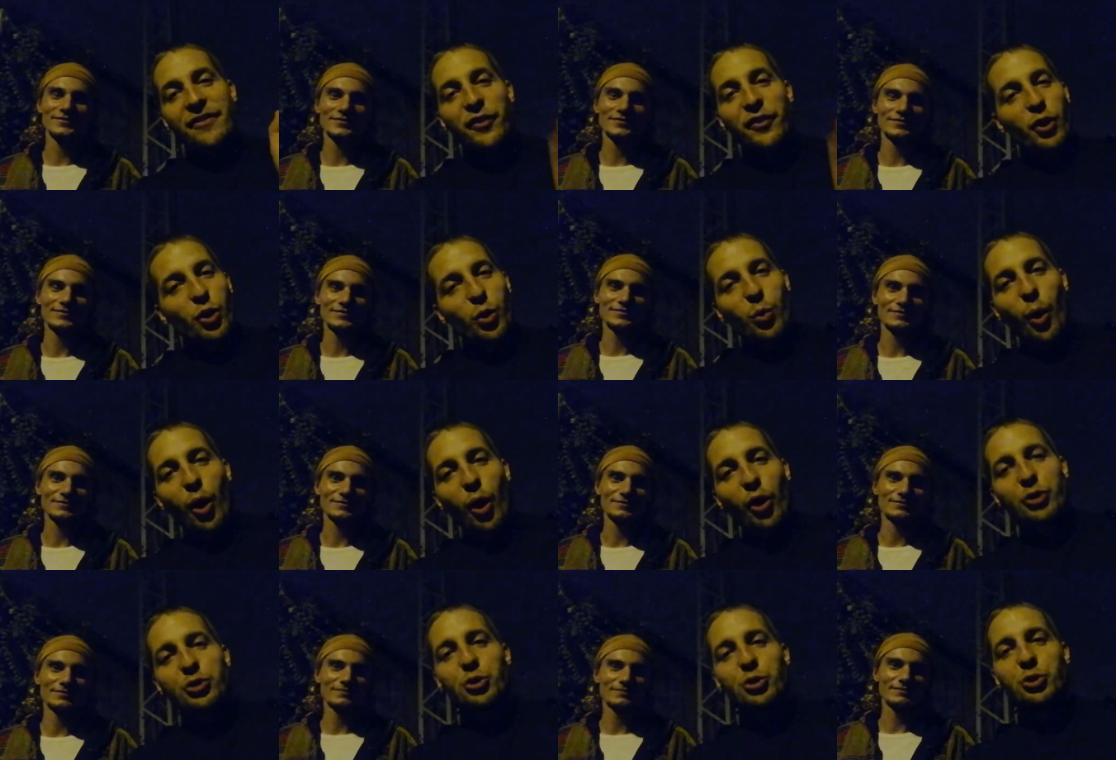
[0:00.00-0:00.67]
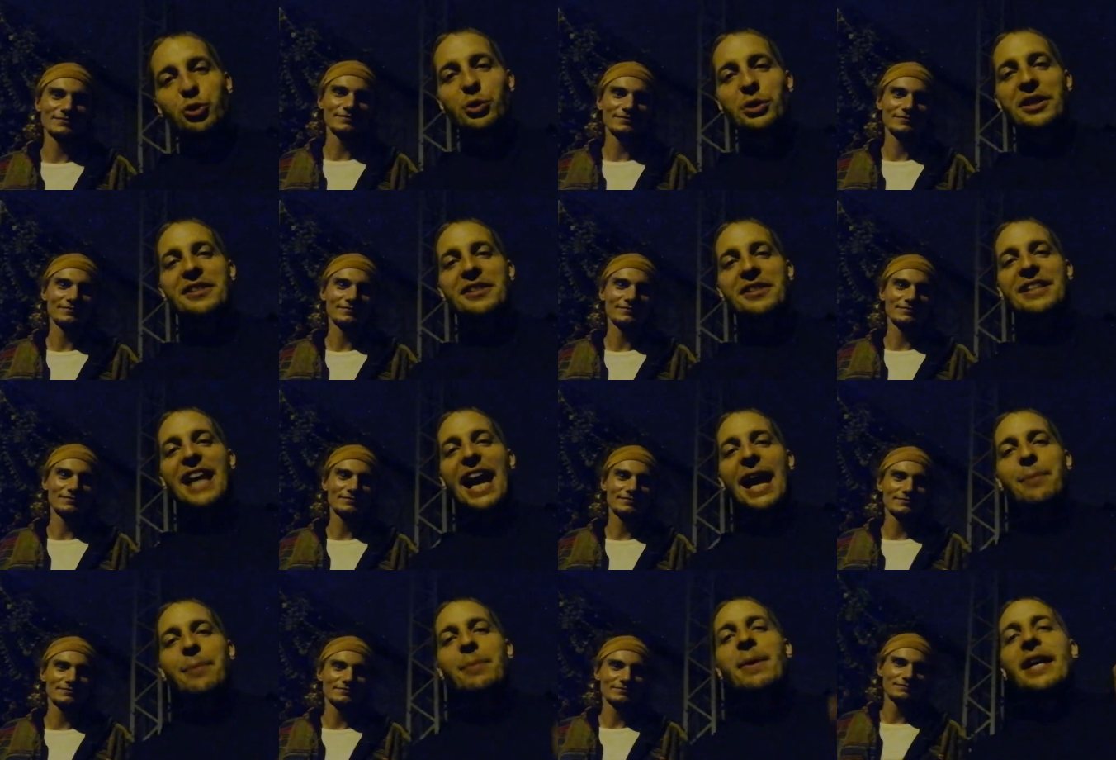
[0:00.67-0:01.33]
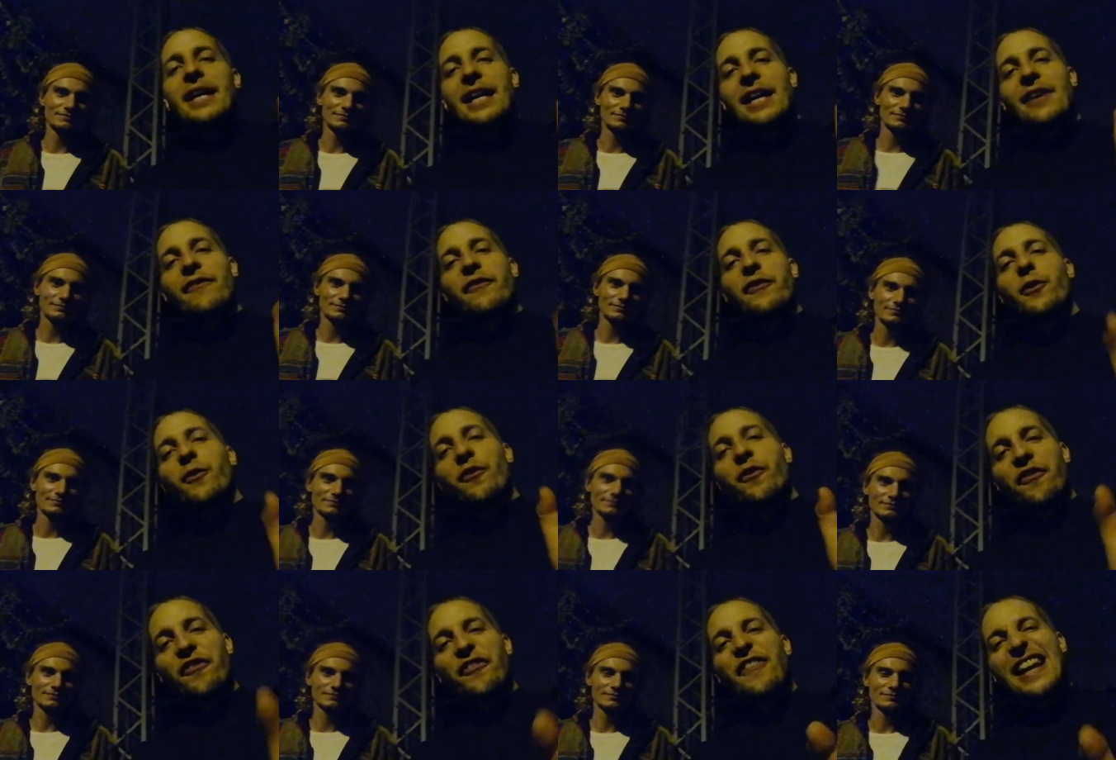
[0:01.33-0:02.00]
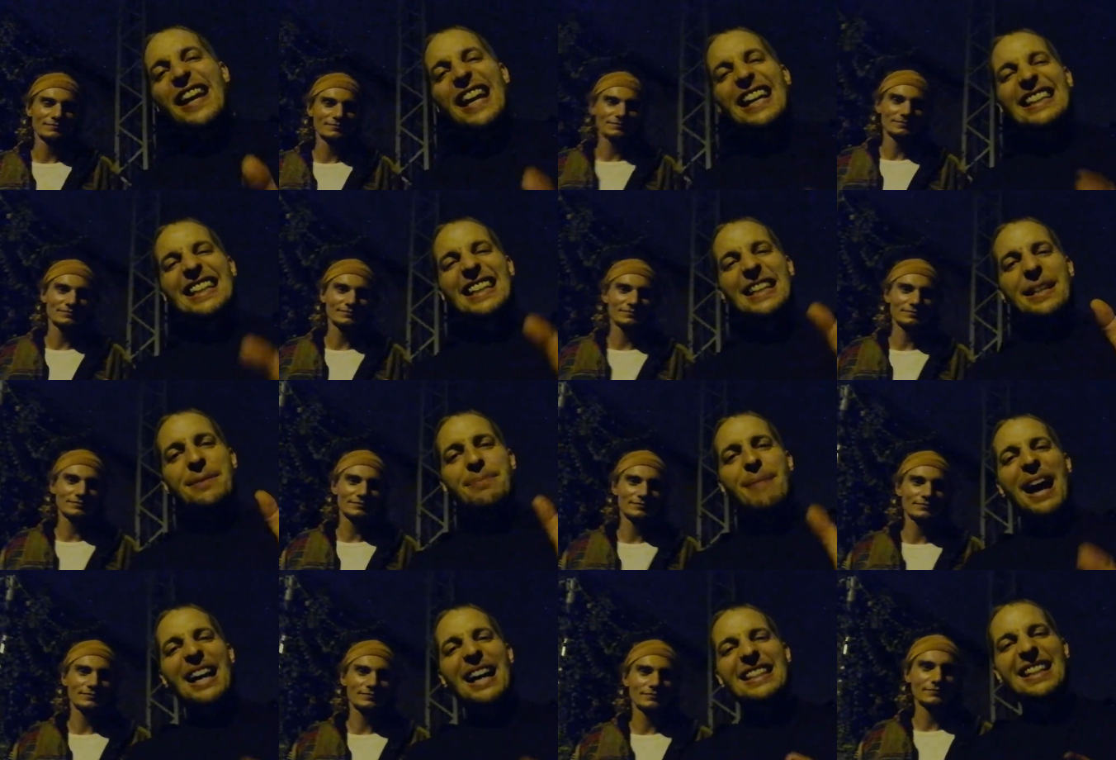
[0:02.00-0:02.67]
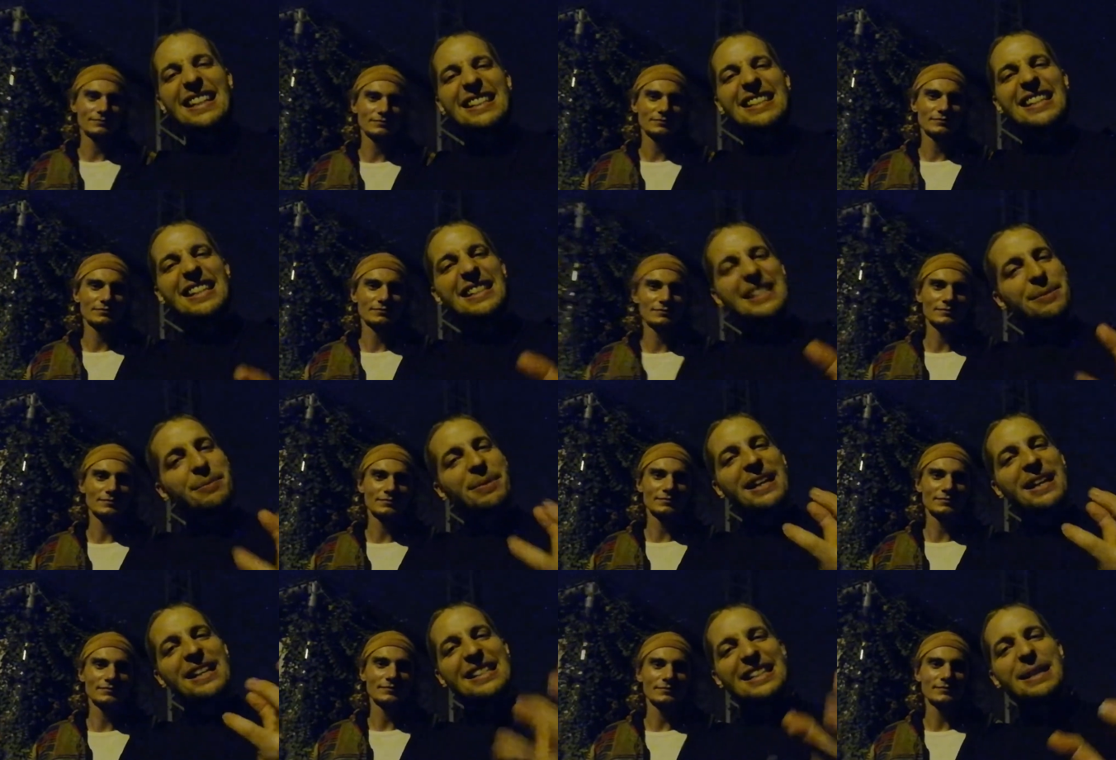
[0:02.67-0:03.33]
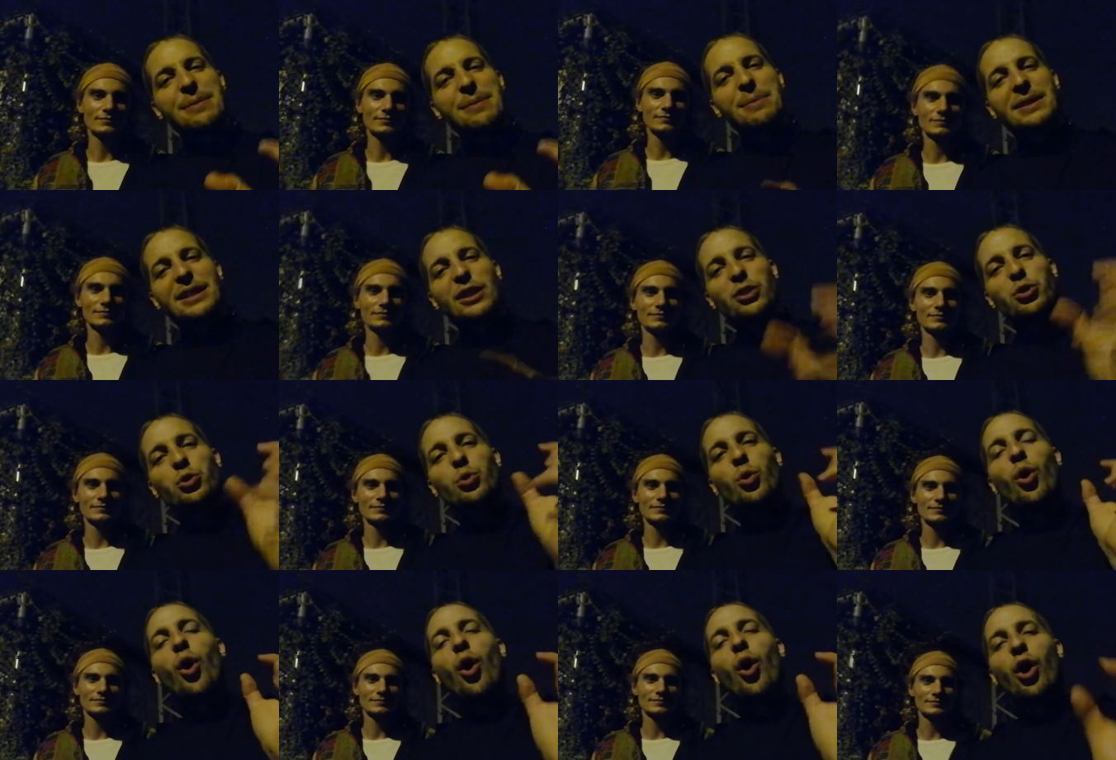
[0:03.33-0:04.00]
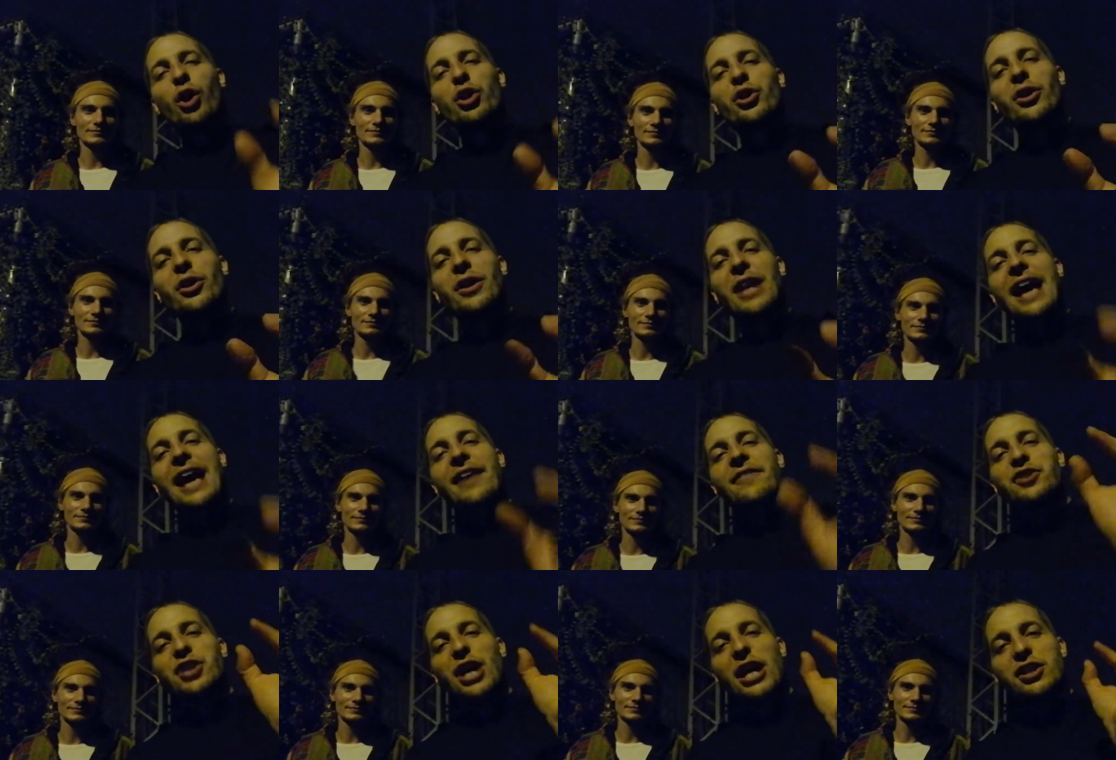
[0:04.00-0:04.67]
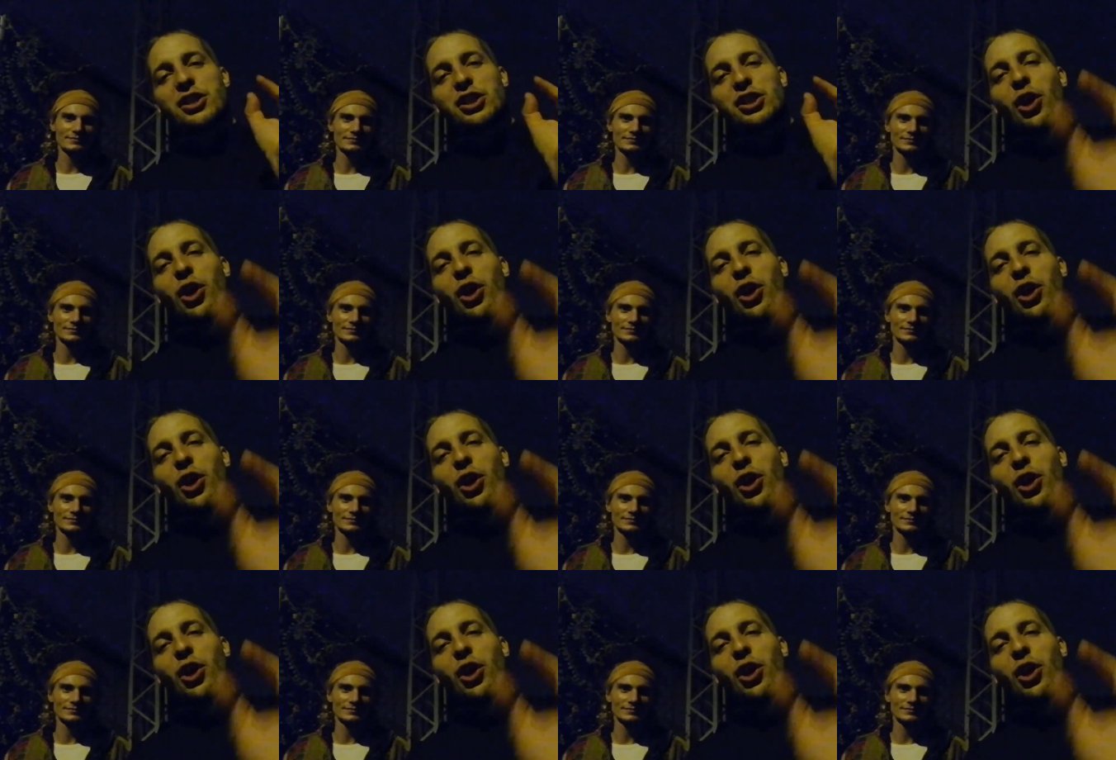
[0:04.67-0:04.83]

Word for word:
Speaker 1: you want to do the same, if you feel that the matrix system has limited you all your life, just